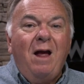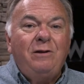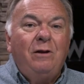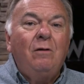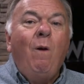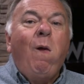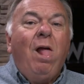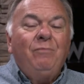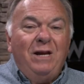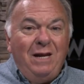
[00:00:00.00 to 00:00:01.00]
out here
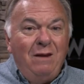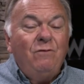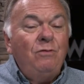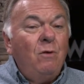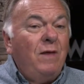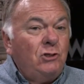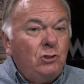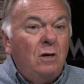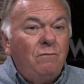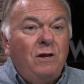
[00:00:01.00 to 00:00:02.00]
that even though they
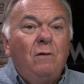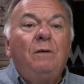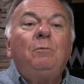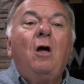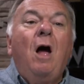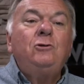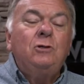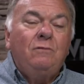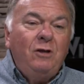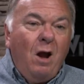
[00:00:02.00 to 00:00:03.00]
should have killed them, God
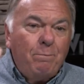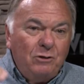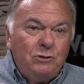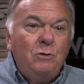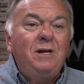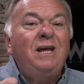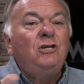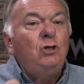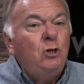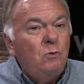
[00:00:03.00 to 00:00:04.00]
took the opportunity
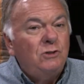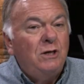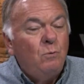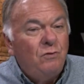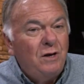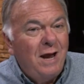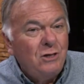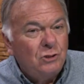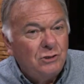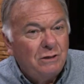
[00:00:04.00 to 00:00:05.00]
and used it with the
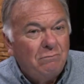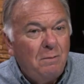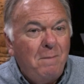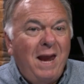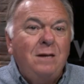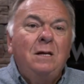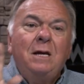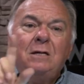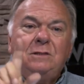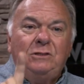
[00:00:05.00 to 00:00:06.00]
nations that remained
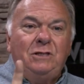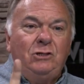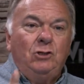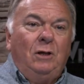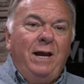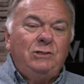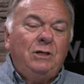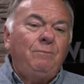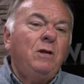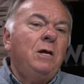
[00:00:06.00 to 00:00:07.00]
to teach a
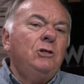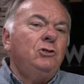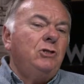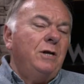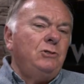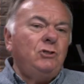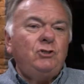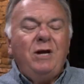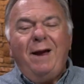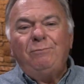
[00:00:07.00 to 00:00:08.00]
lesson. Judges
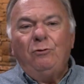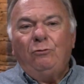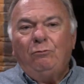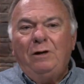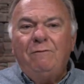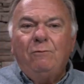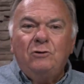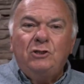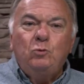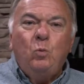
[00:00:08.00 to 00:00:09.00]
chapter 3,
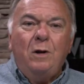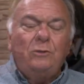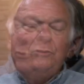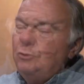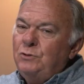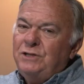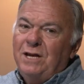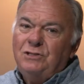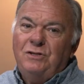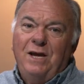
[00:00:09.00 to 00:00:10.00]
verses 1 and 2
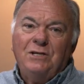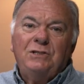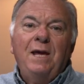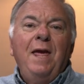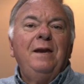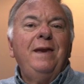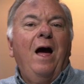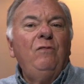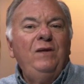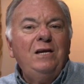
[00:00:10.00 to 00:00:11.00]
says this,
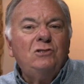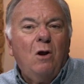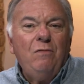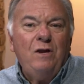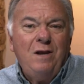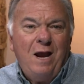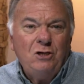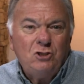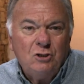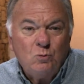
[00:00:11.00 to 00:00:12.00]
"Now these are the
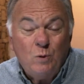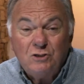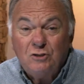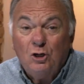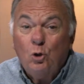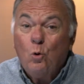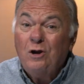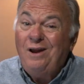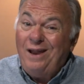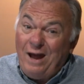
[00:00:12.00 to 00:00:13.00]
nations which the
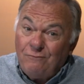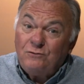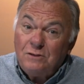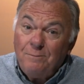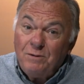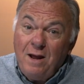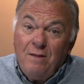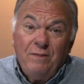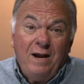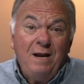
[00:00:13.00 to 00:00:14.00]
Lord left,
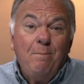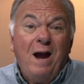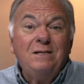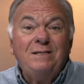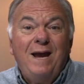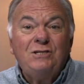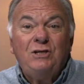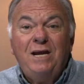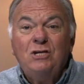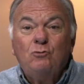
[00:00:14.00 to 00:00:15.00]
that he might
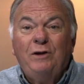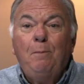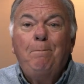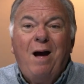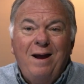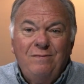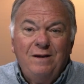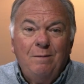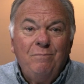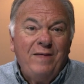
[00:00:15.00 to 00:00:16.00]
test Israel by
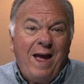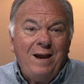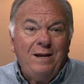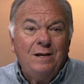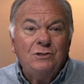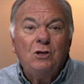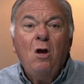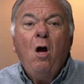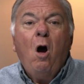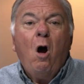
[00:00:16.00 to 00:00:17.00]
them." That is,
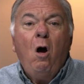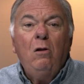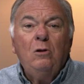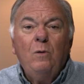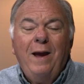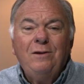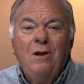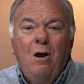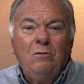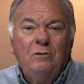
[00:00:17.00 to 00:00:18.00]
all who had
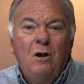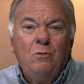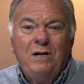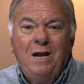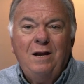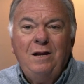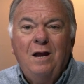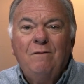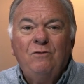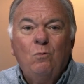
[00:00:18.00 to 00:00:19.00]
not known any
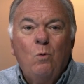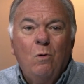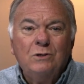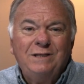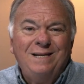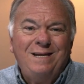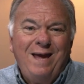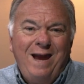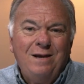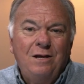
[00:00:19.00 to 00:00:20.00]
of the wars in
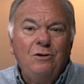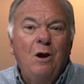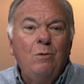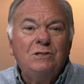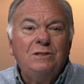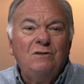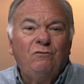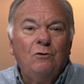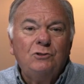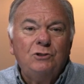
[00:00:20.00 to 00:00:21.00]
Canaan. Notice this
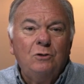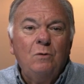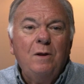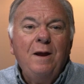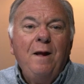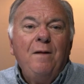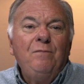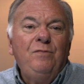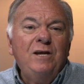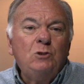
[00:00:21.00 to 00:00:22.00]
verse 2.
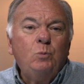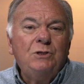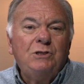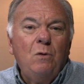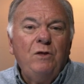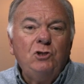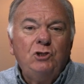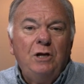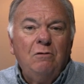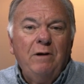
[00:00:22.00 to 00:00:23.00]
"This was so the
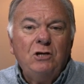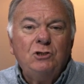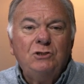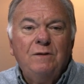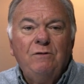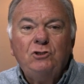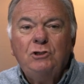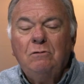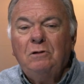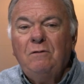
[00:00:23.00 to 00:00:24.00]
generations of the
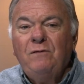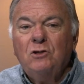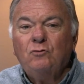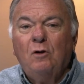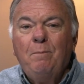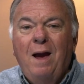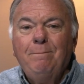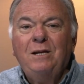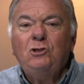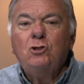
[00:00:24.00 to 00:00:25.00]
children of Israel might
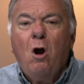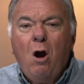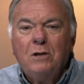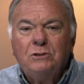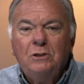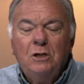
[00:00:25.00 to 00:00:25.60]
be taught